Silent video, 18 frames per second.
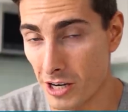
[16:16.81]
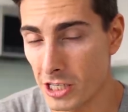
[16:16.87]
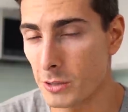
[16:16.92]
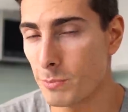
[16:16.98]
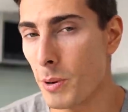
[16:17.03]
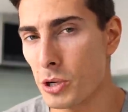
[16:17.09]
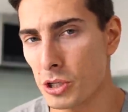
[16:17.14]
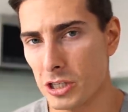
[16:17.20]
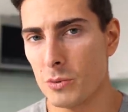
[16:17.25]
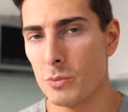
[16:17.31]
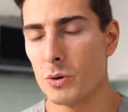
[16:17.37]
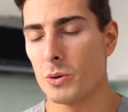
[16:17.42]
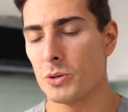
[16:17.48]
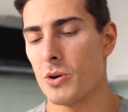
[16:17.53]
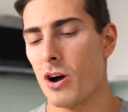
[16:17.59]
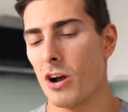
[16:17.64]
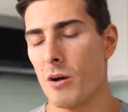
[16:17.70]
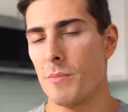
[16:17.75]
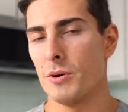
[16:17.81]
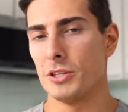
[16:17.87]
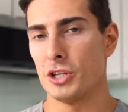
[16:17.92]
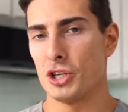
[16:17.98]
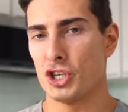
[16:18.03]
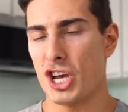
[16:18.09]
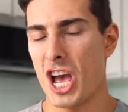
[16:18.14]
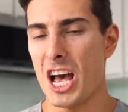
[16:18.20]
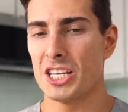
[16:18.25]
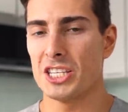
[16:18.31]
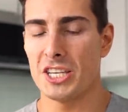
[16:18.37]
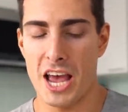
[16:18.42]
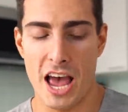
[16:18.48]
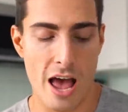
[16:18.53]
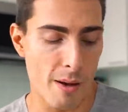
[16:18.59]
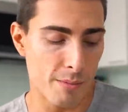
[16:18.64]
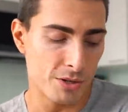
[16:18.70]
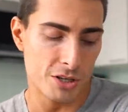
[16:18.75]
especially when we're talking about the chest,
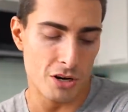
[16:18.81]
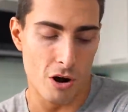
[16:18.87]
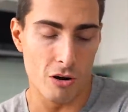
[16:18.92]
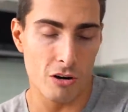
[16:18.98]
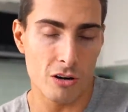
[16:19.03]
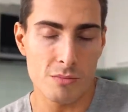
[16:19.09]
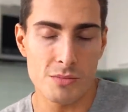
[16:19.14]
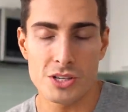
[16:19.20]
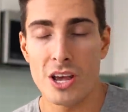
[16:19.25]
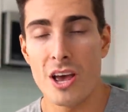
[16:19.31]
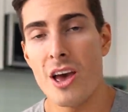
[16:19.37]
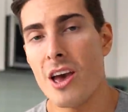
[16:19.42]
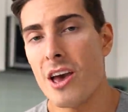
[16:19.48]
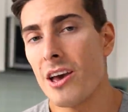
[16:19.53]
abs, and arms.